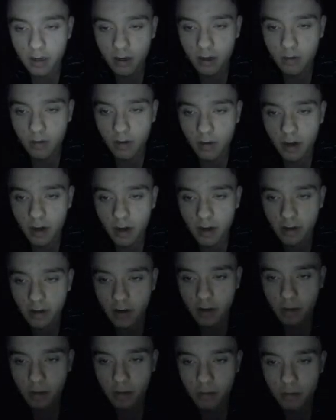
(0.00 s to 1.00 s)
Alright, it's
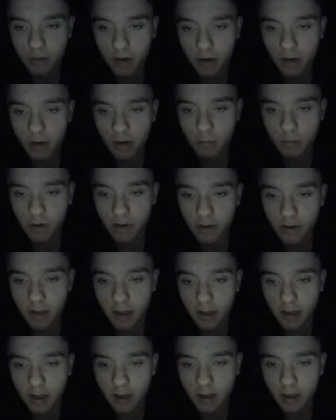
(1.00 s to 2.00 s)
come to an end. Where's the
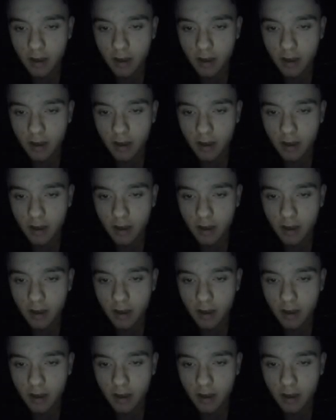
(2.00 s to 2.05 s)
kid?